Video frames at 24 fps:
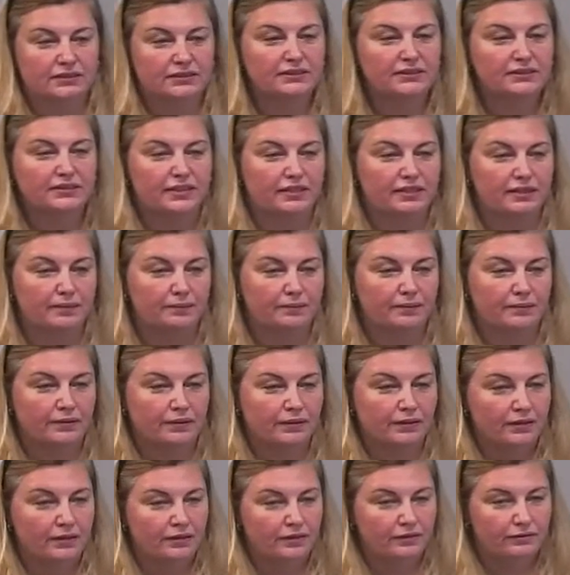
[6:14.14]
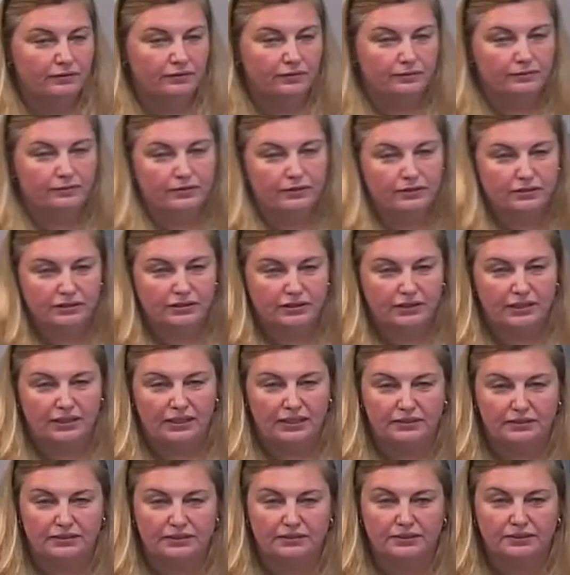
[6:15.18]
step from Virgin
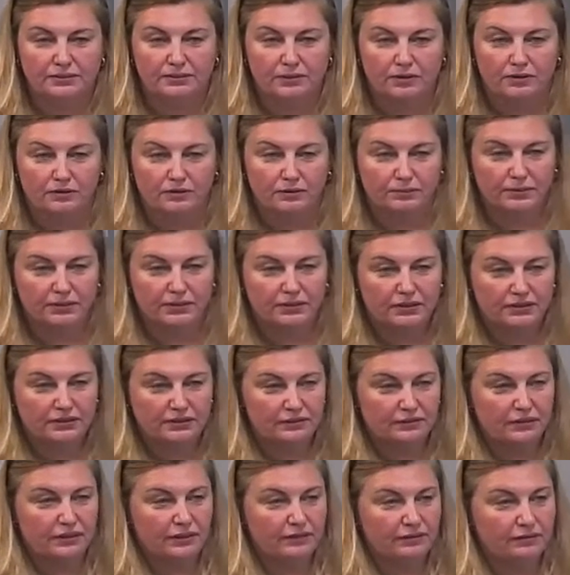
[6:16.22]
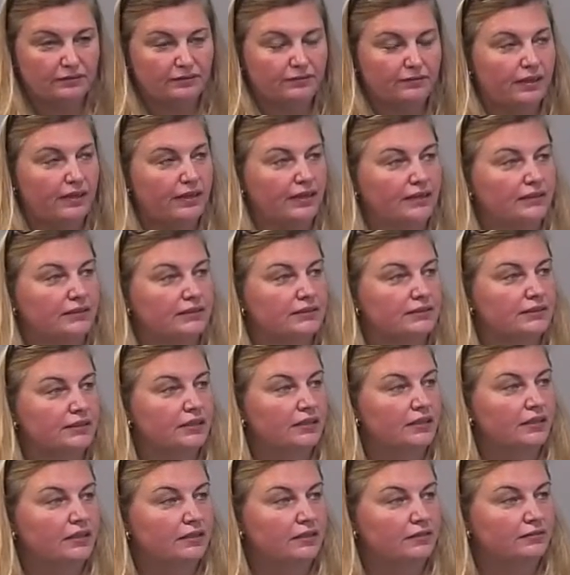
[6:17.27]
Galactic's model, because in effect,
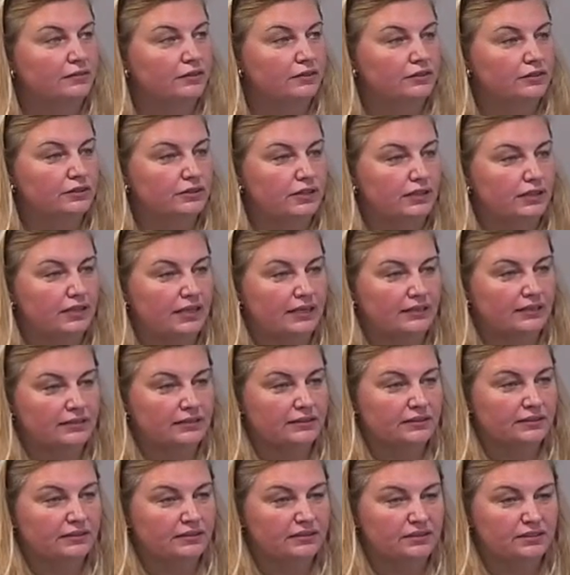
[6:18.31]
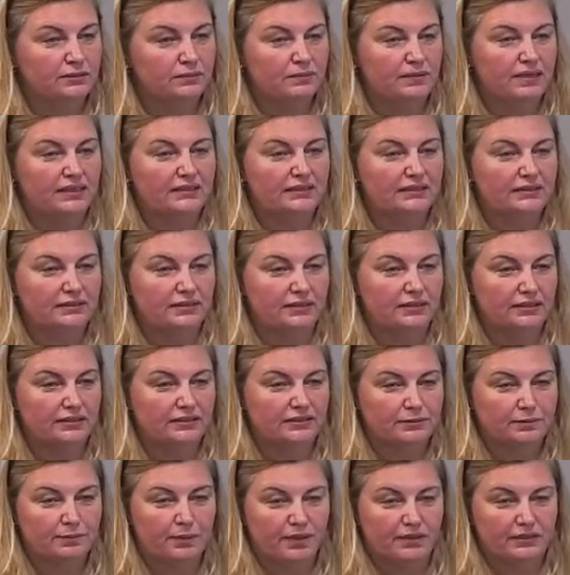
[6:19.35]
Virgin Galactic is a domestic
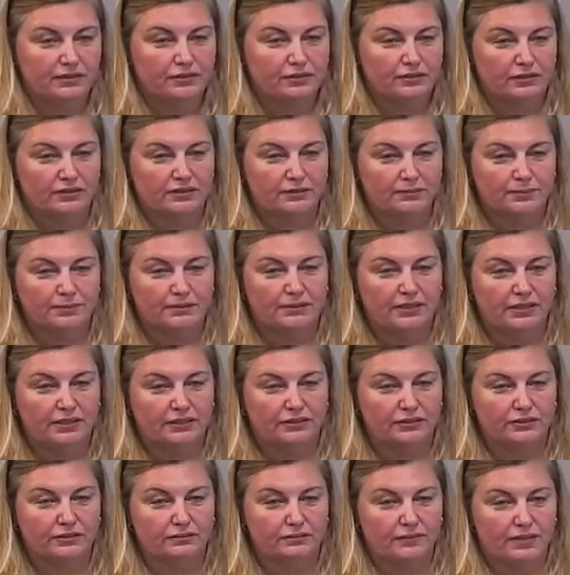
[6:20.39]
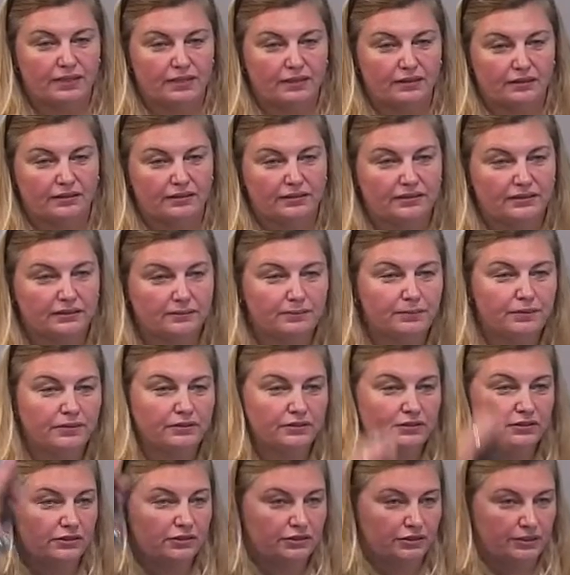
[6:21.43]
space transportation method. It's a
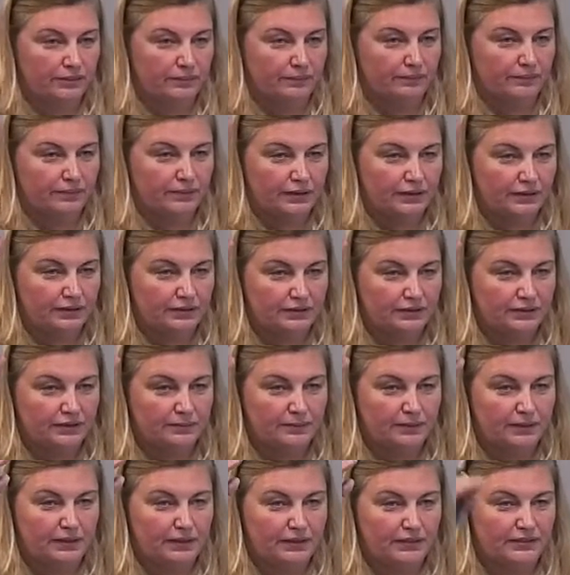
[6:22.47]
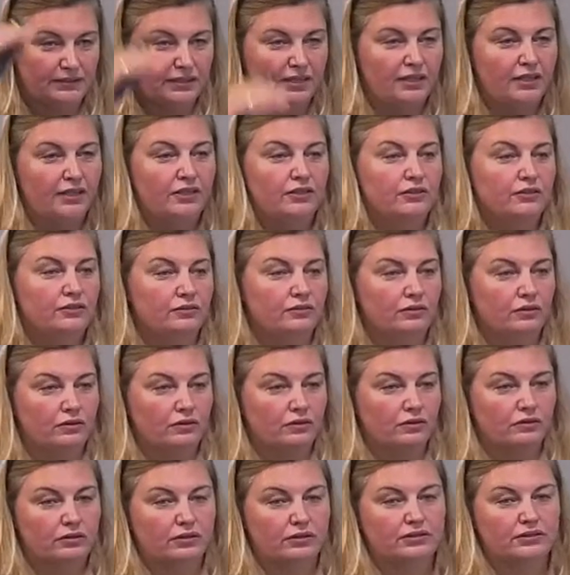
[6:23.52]
bungee jump into space. You're not
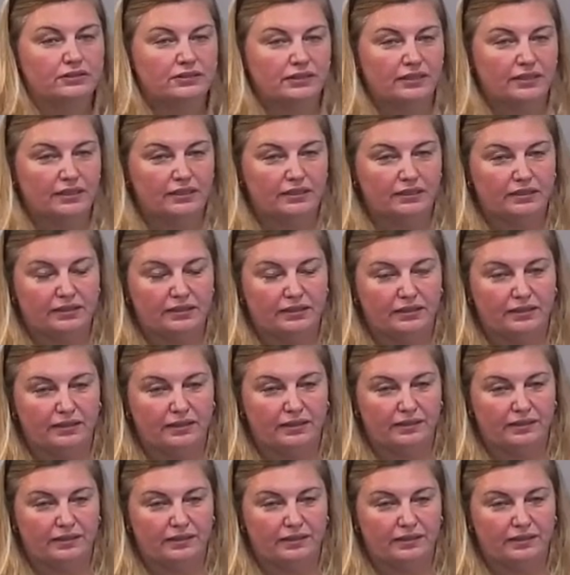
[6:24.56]
crossing any